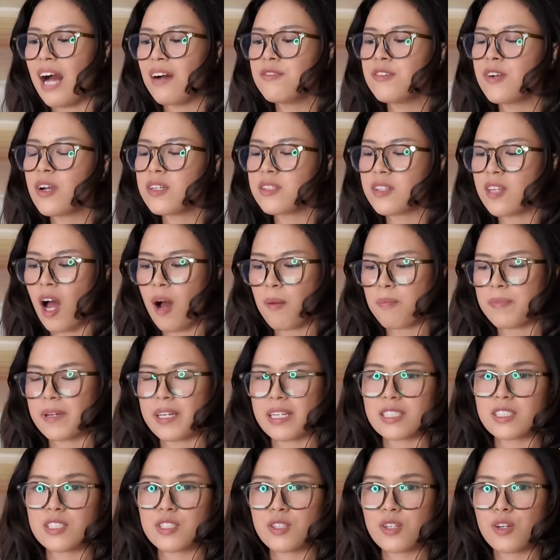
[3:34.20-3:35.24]
your
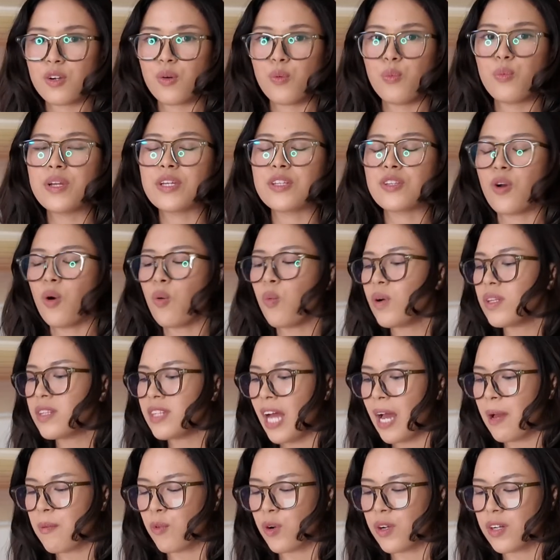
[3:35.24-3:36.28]
topics, we know what
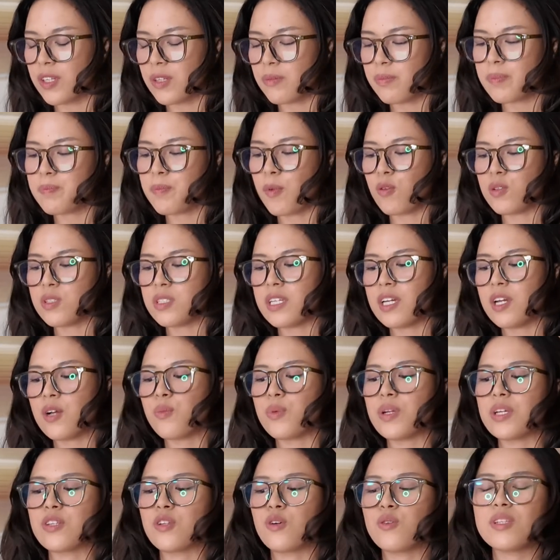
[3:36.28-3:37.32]
time we're going to be posting,
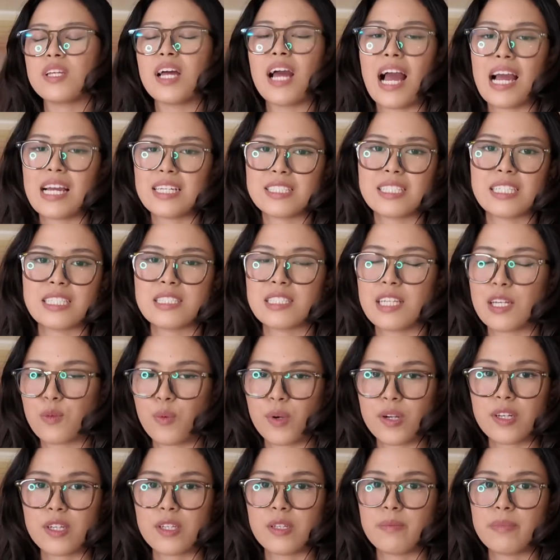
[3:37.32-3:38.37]
we know the hashtags that
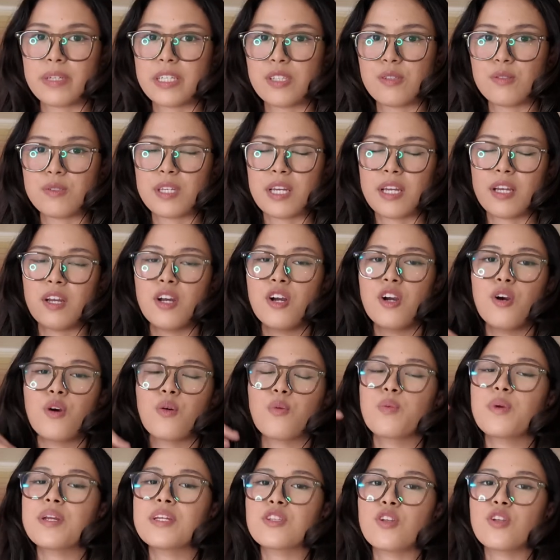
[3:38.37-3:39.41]
we're going to be using,
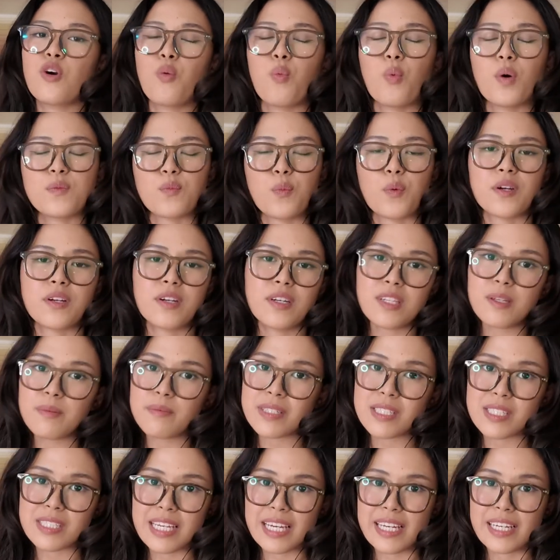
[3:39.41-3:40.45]
we know what we're gonna be
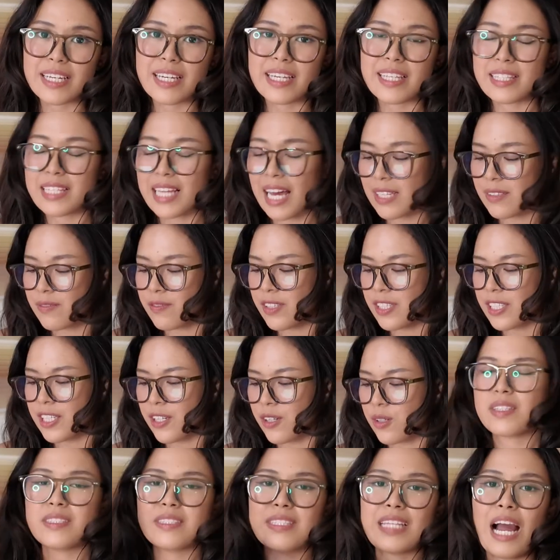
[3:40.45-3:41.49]
saying in that
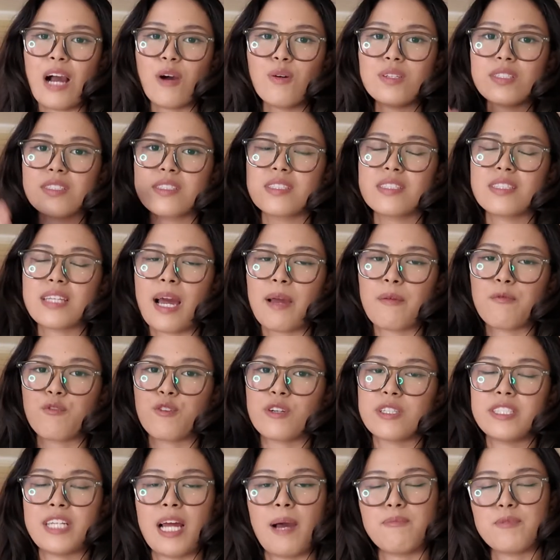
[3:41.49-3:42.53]
video. Now it's time for
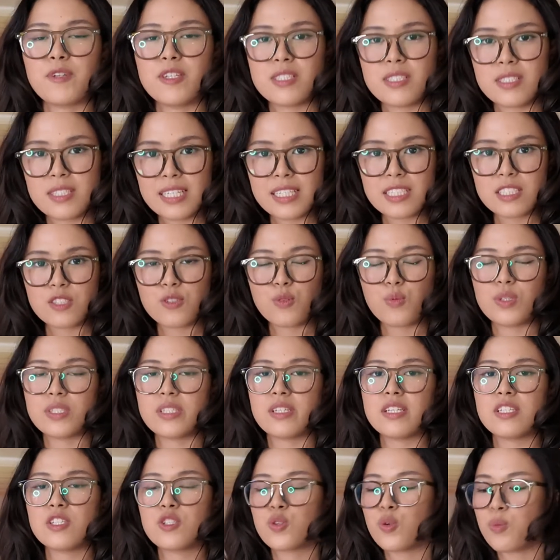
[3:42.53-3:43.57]
chapter 6, which
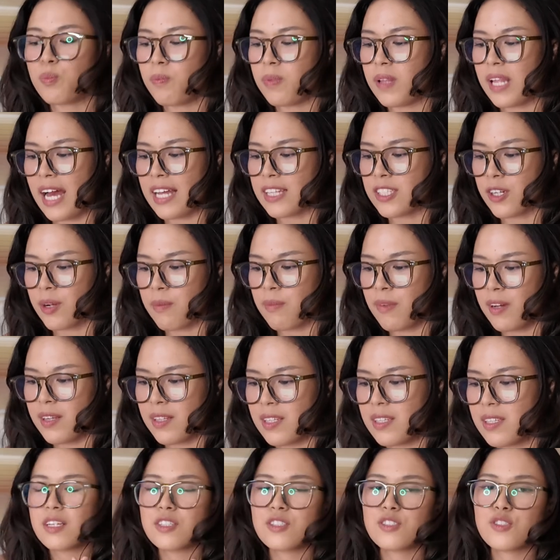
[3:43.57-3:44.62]
is to plan your
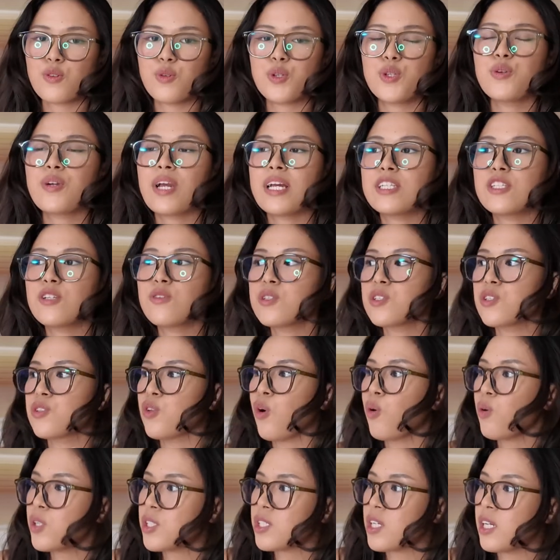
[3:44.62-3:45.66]
month. So you can use
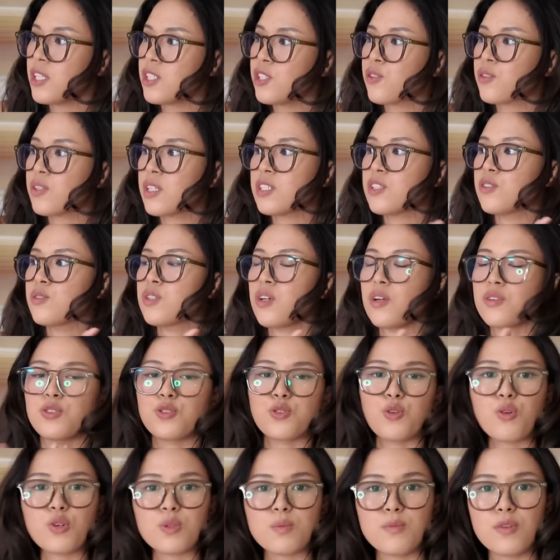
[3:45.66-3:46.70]
Notion, you can use a
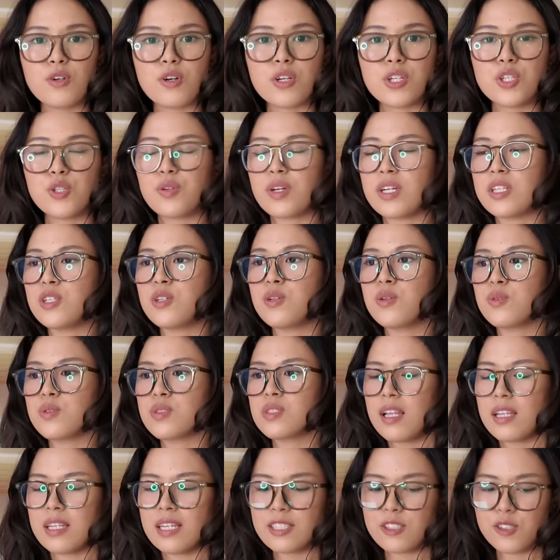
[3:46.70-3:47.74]
notebook, you can
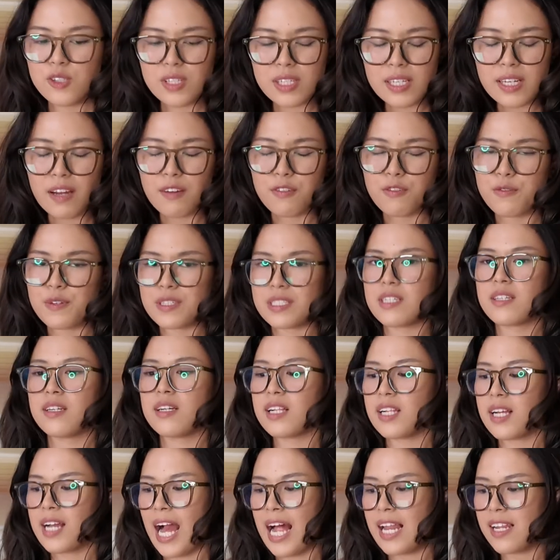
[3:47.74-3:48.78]
use literally a physical
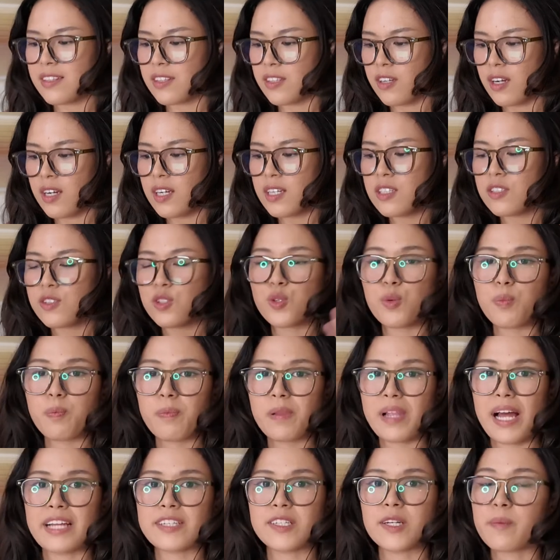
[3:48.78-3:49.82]
calendar to
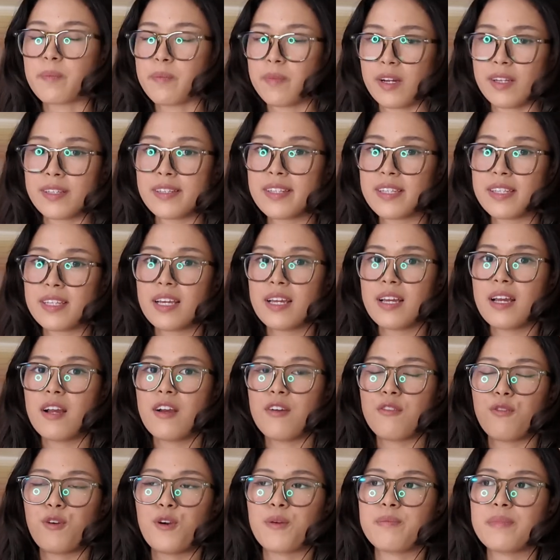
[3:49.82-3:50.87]
plan your month.
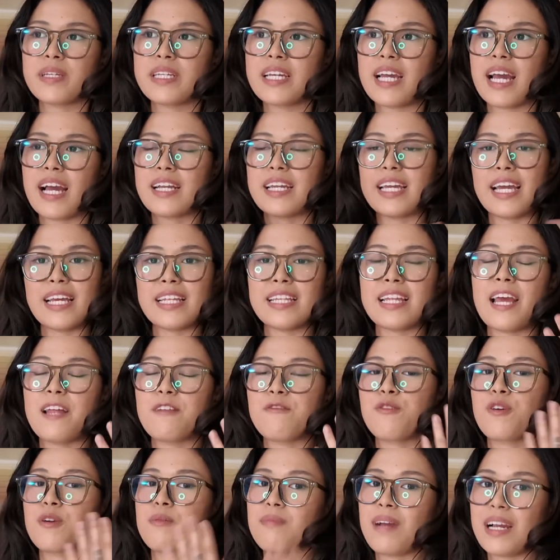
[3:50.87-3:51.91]
For me, again, and
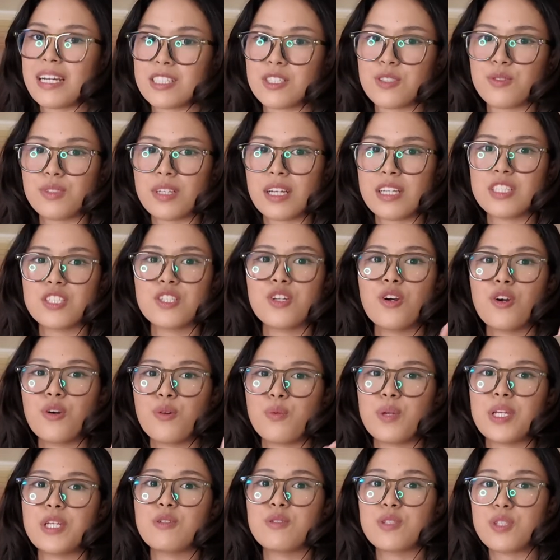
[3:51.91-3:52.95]
for my students,
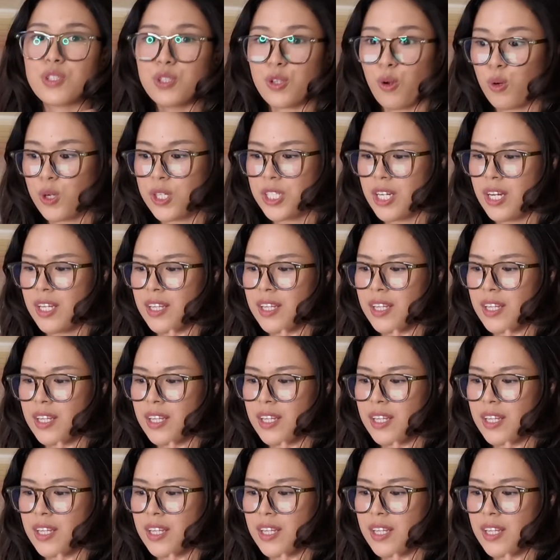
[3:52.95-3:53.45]
we use Notion.